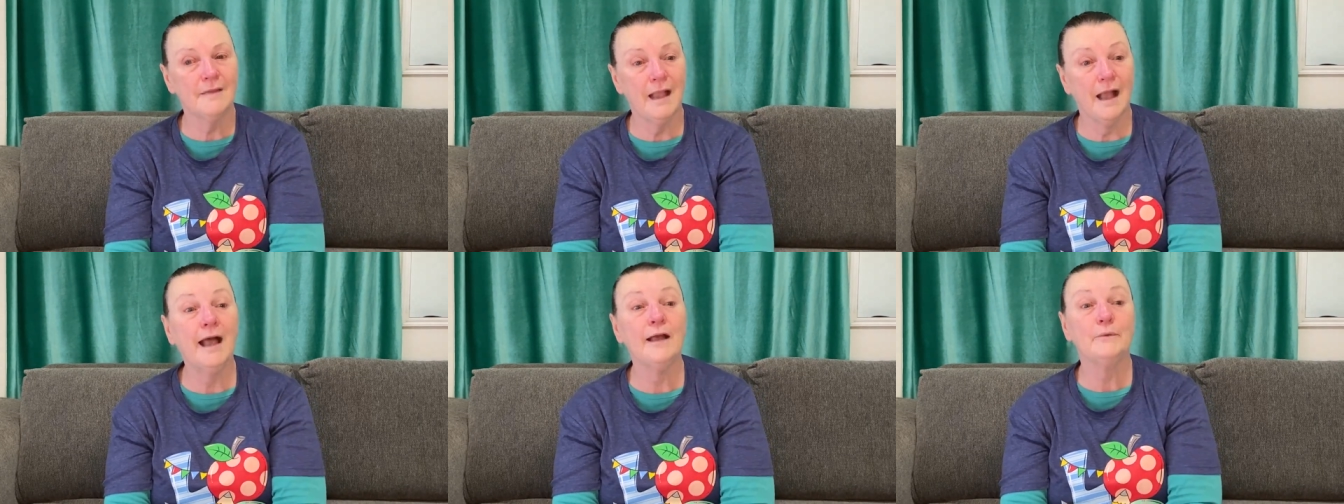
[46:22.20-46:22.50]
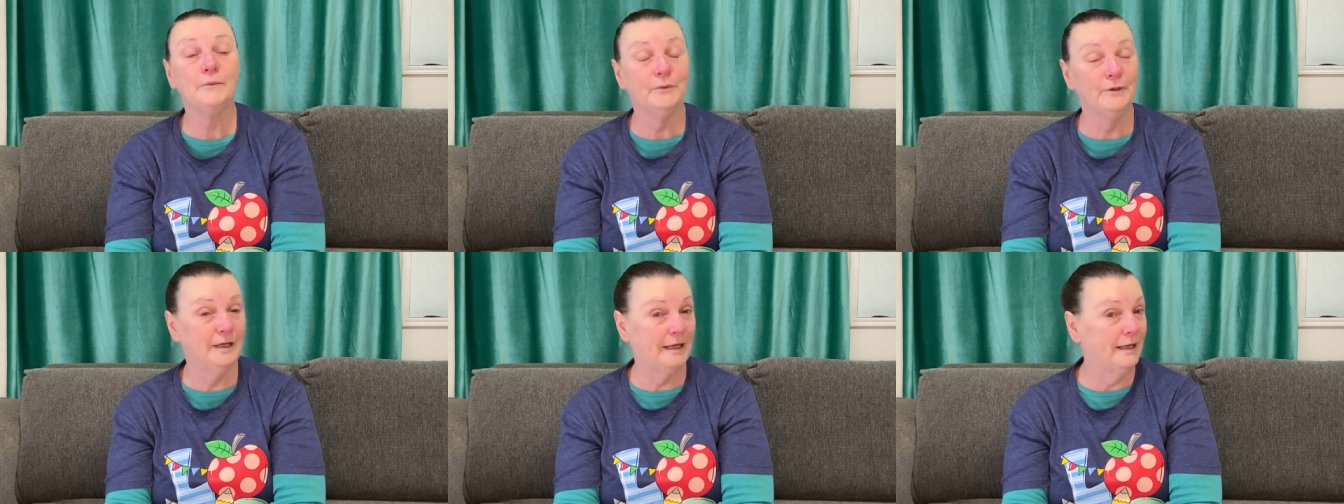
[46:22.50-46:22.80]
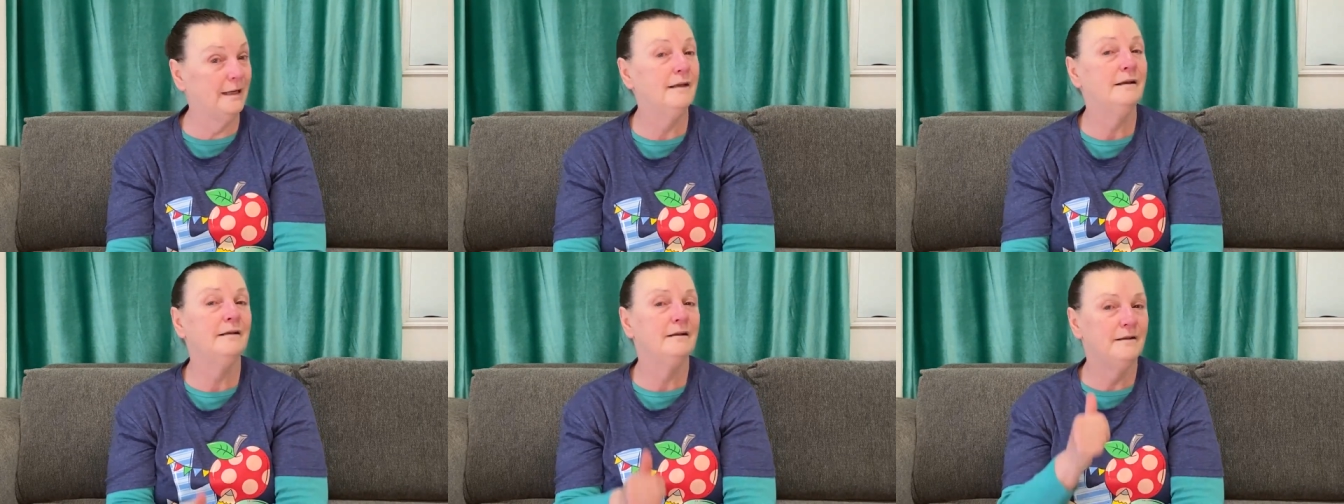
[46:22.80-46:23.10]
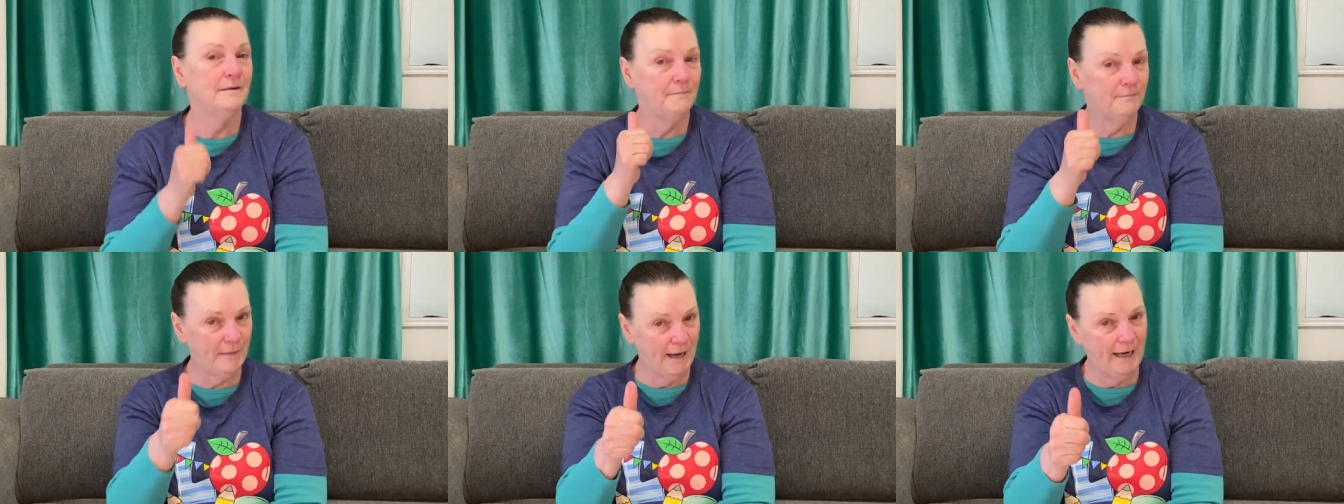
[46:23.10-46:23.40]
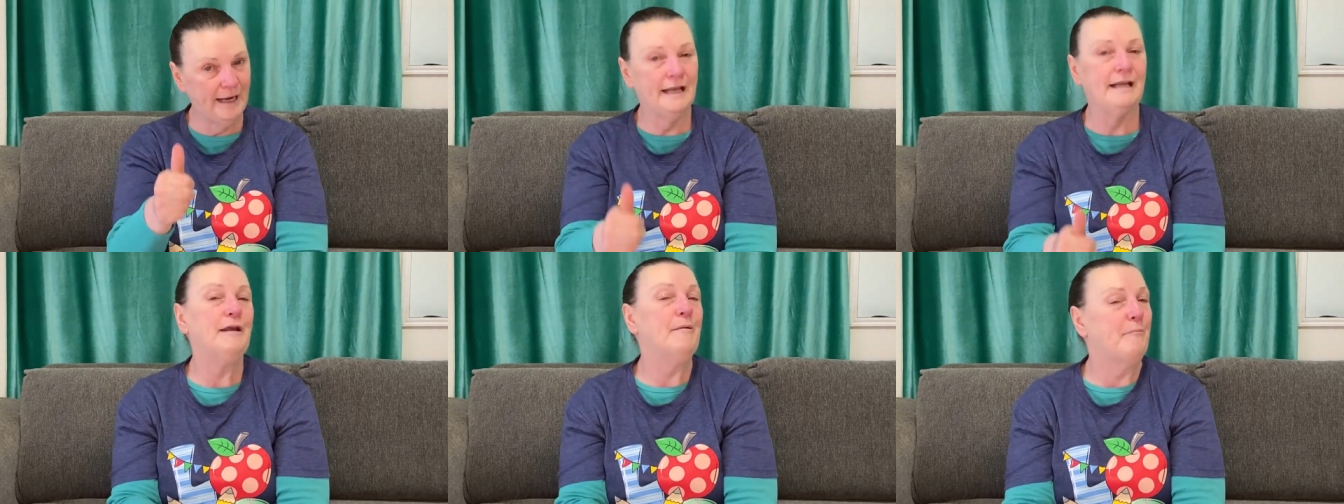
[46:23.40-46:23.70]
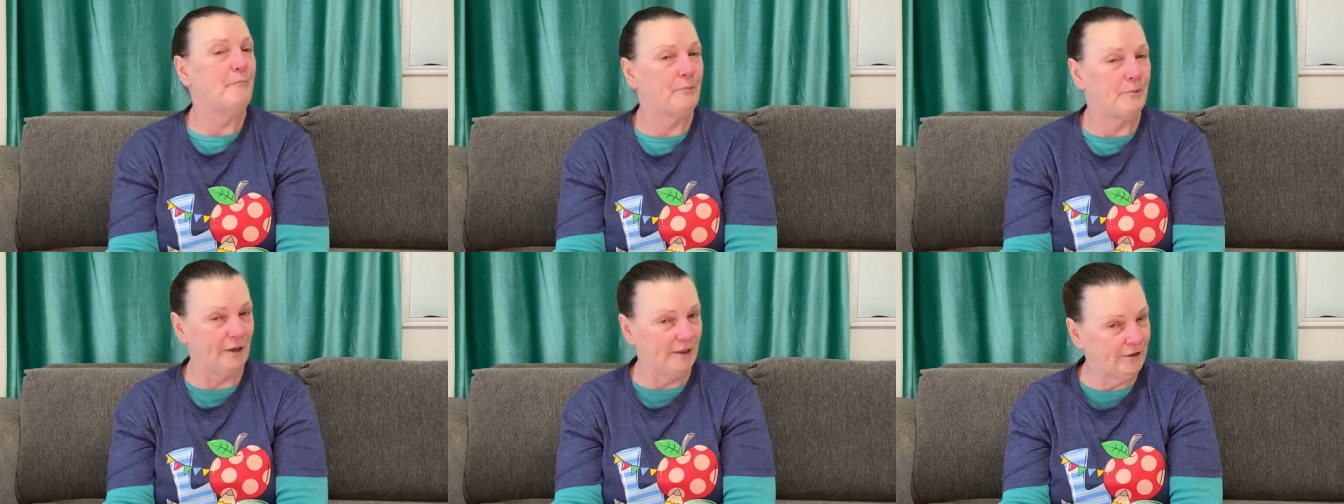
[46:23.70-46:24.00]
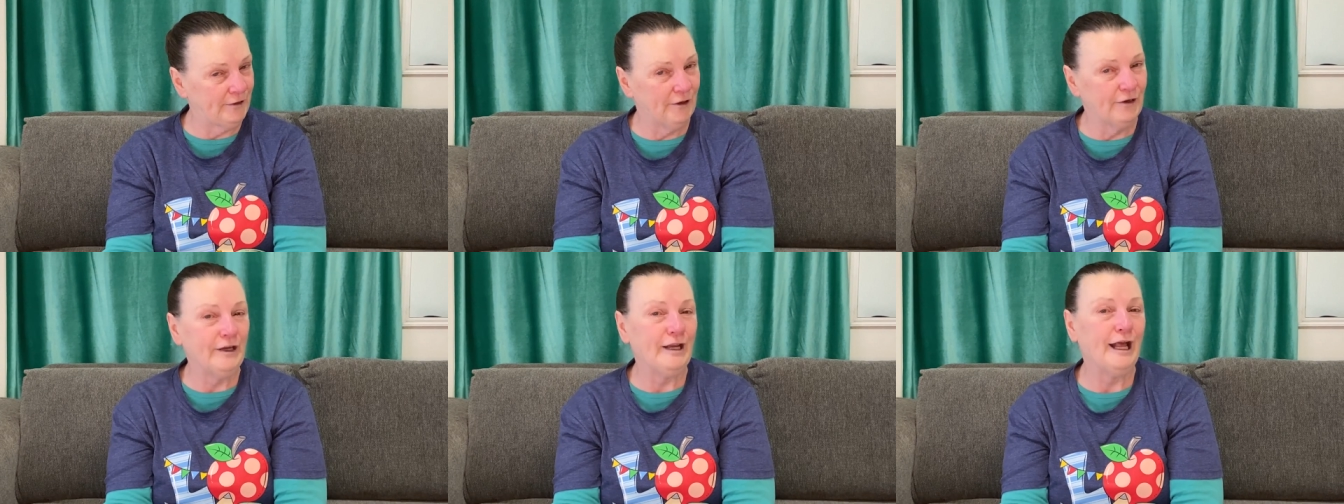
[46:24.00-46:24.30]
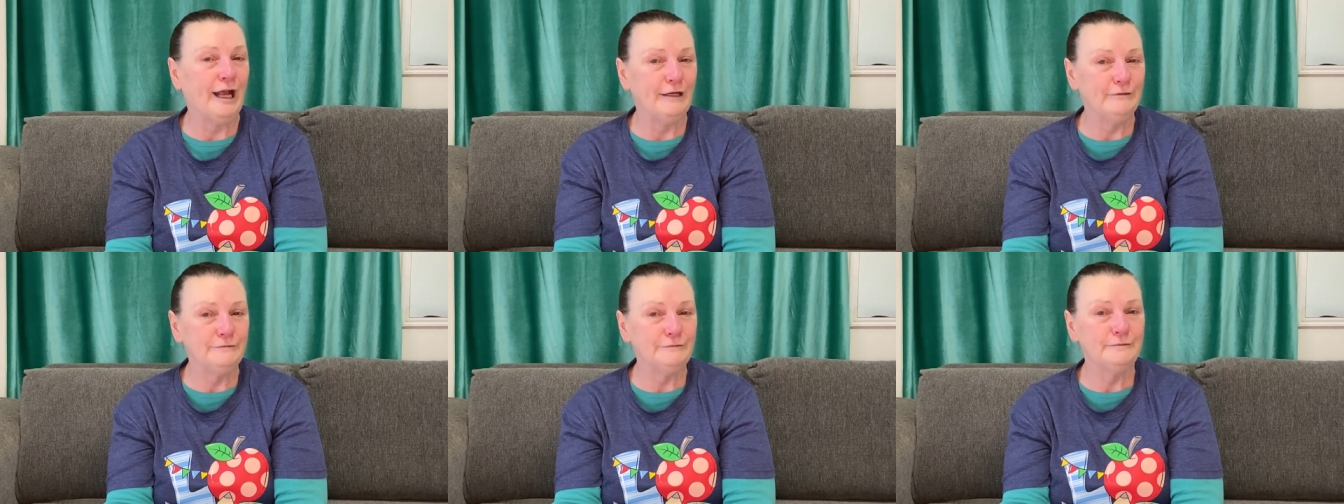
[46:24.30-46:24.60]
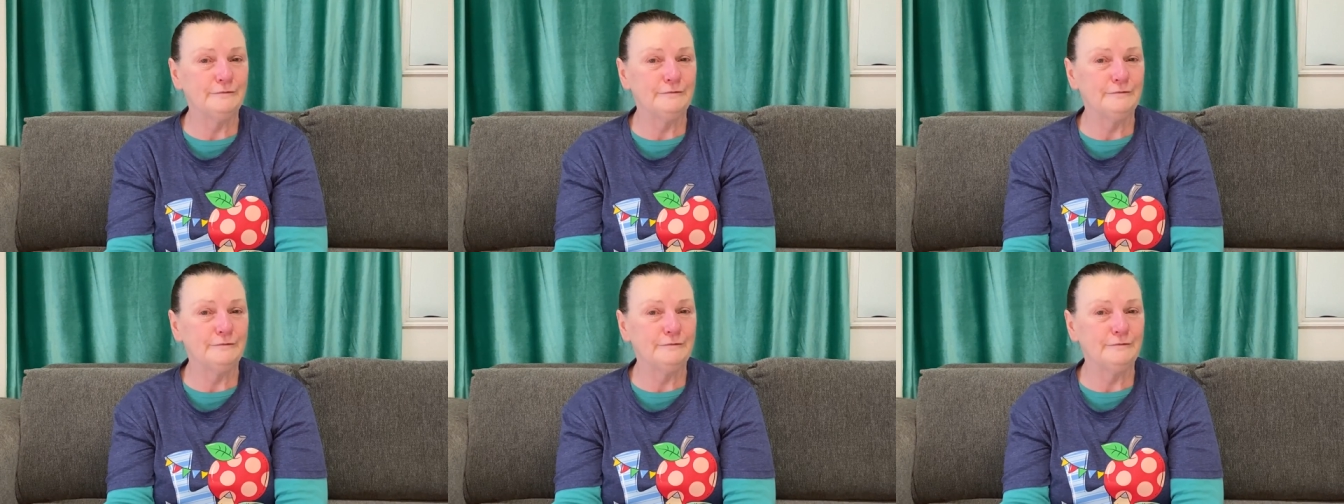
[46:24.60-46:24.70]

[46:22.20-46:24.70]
I'd really make an imprint on life.